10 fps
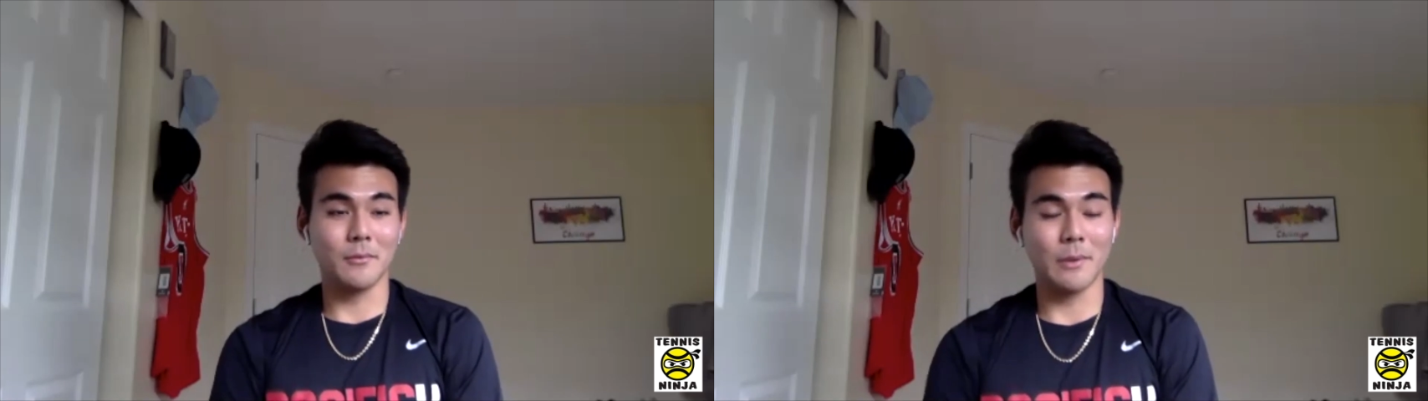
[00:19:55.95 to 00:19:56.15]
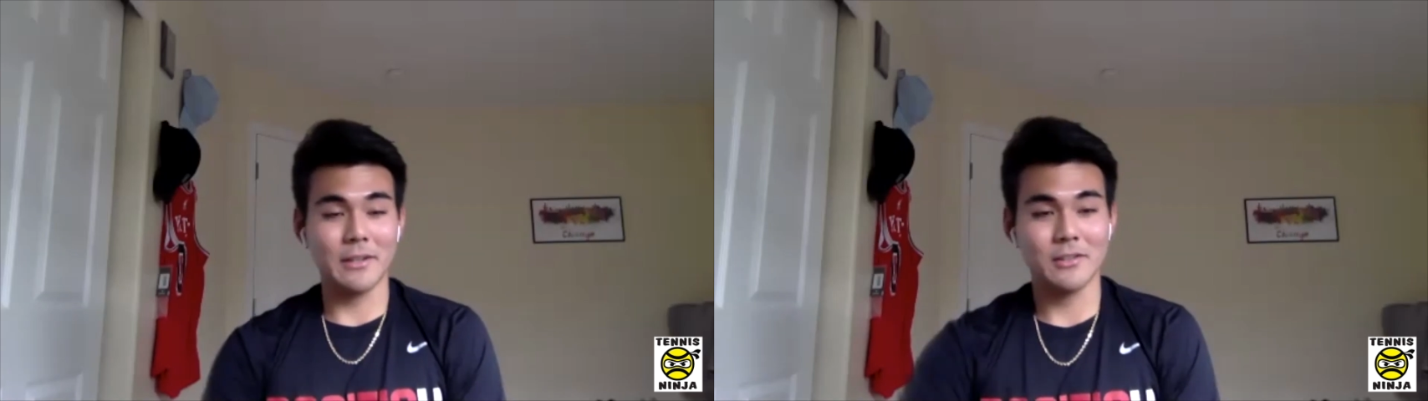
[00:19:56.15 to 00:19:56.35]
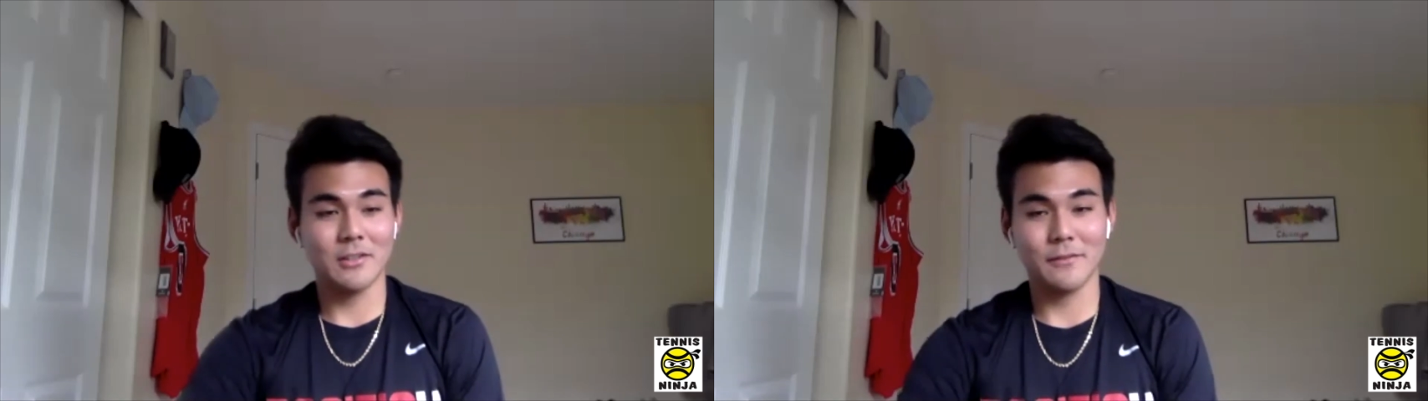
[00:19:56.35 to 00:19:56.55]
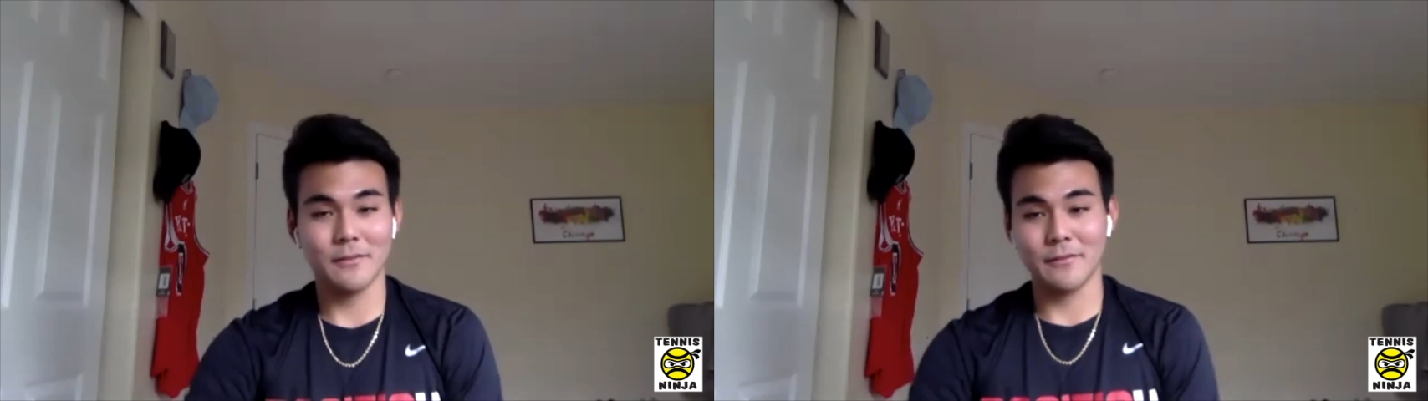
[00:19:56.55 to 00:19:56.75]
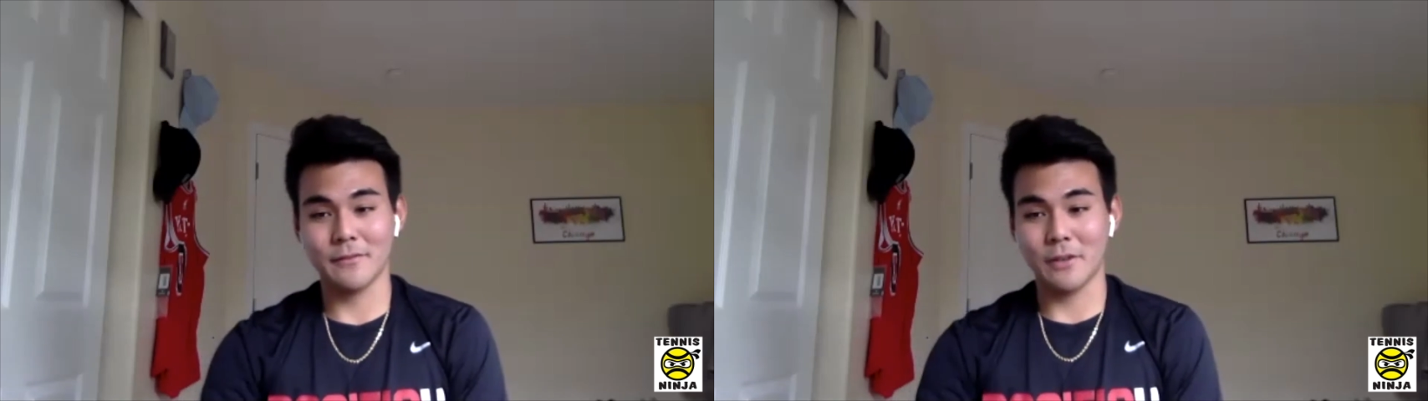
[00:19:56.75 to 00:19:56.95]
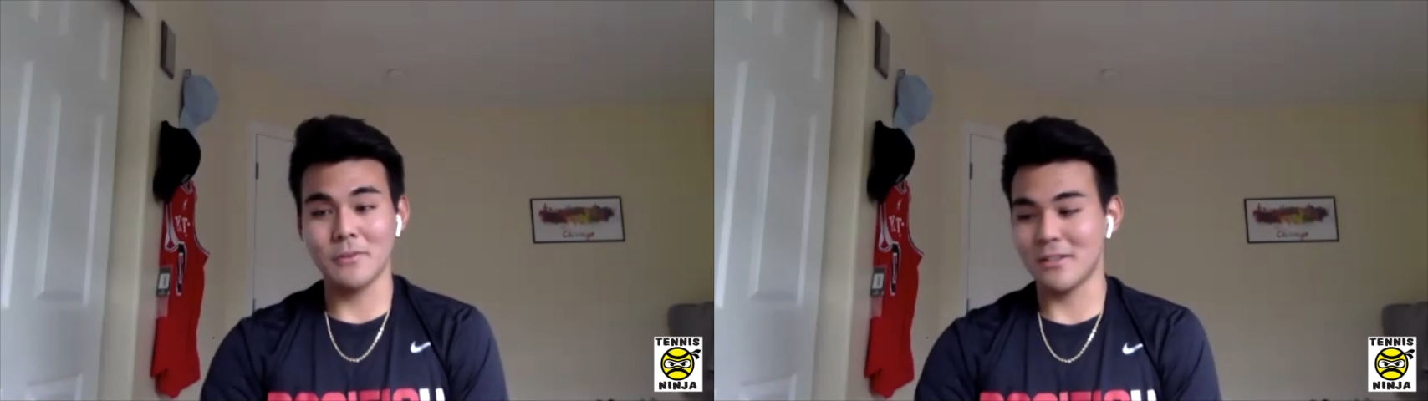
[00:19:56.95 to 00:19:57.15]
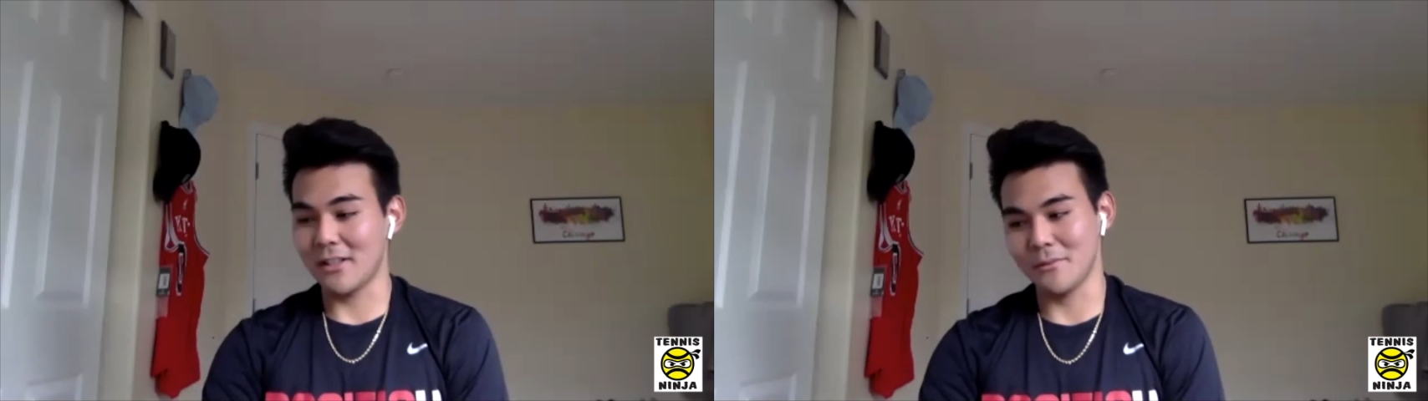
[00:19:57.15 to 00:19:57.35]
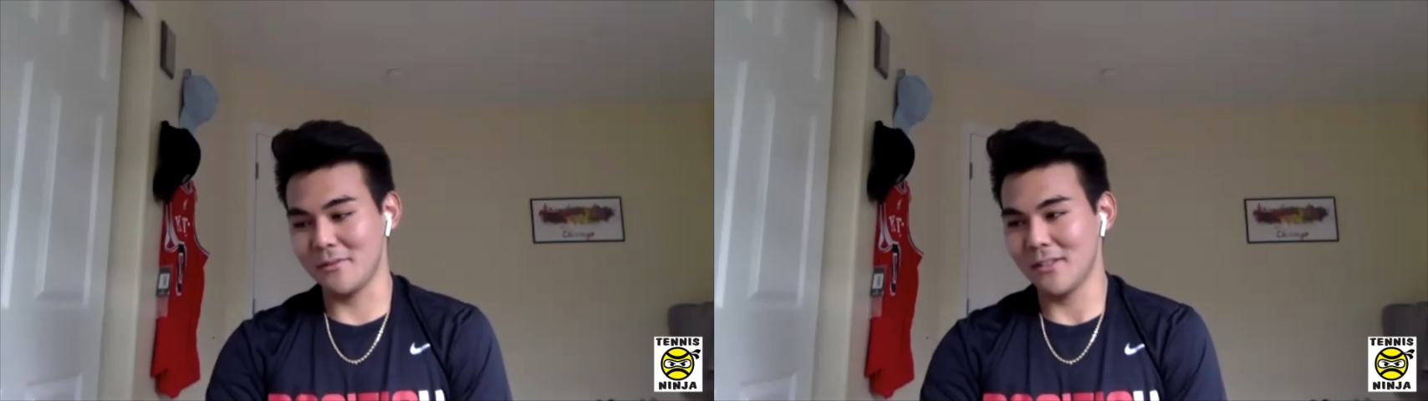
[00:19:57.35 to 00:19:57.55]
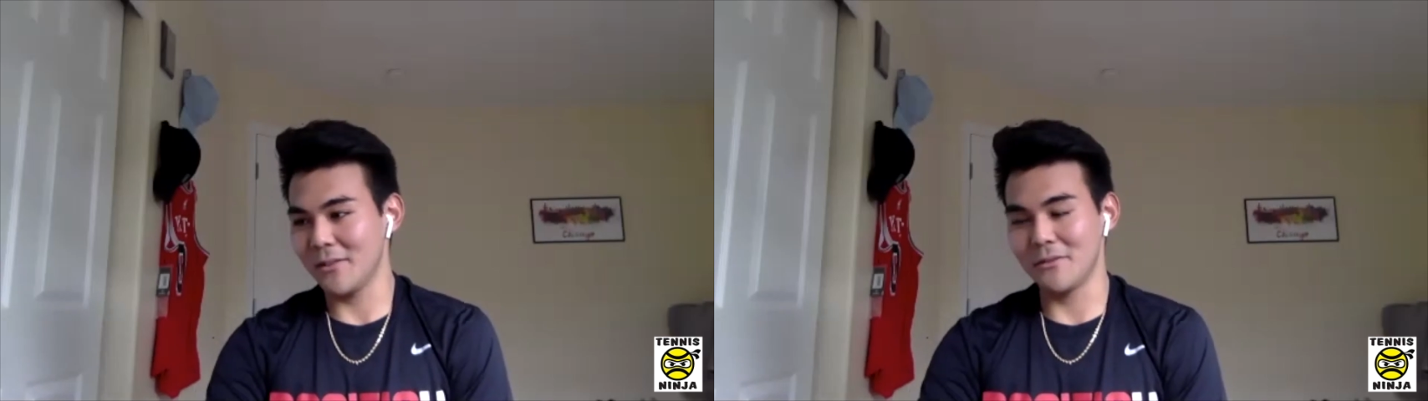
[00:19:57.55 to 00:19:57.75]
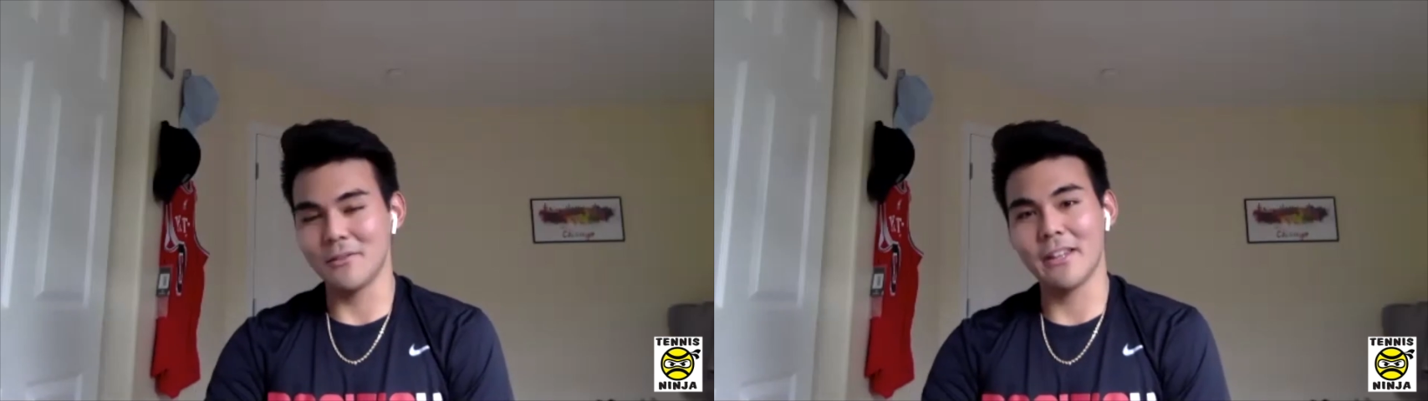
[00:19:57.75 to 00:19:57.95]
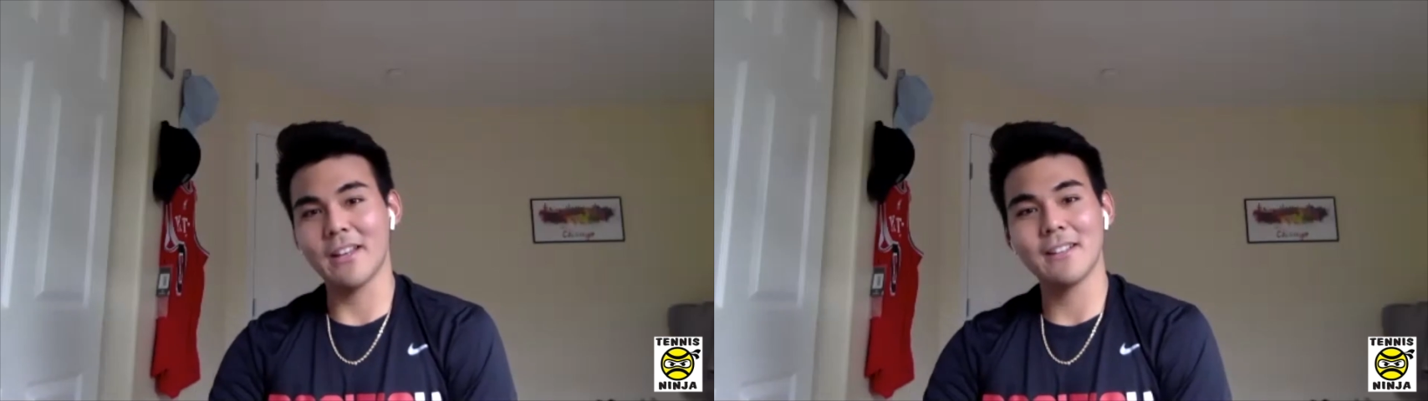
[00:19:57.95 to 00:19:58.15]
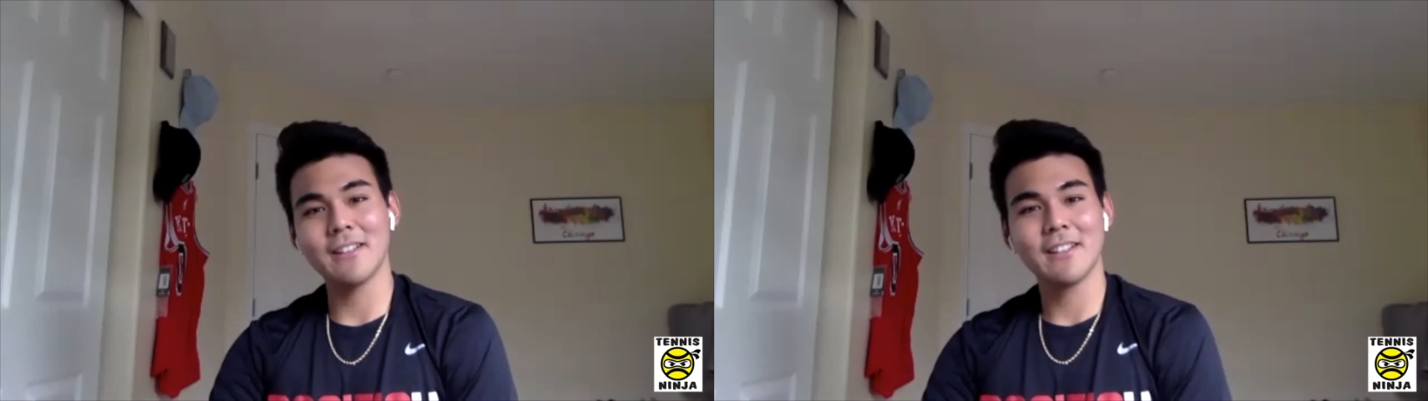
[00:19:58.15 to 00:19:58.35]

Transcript: wage off of coaching, I would do that.